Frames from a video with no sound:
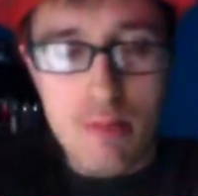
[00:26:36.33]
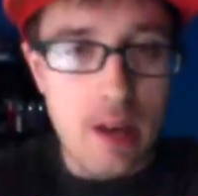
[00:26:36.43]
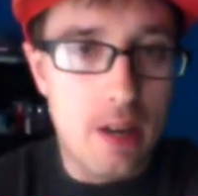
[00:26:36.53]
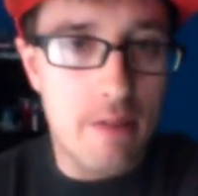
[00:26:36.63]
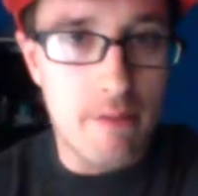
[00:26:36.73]

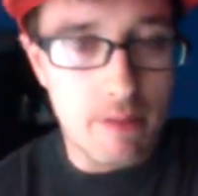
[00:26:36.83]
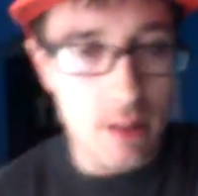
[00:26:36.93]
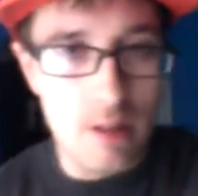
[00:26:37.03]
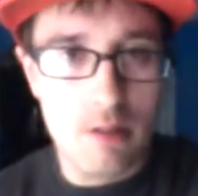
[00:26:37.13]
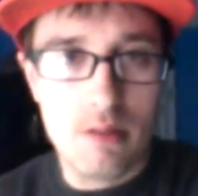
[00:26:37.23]
making
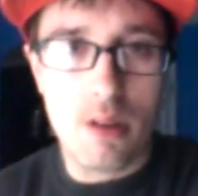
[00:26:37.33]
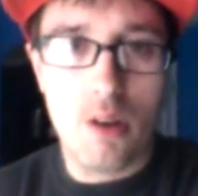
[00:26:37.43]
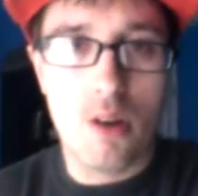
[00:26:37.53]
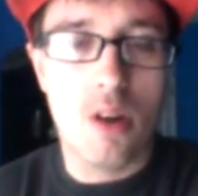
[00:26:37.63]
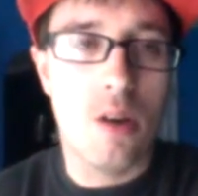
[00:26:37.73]
videos, you
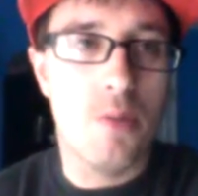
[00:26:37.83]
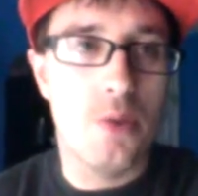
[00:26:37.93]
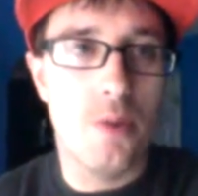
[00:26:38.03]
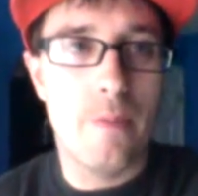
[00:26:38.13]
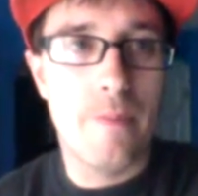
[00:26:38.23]
know how we
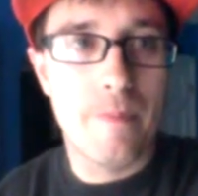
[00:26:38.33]
do.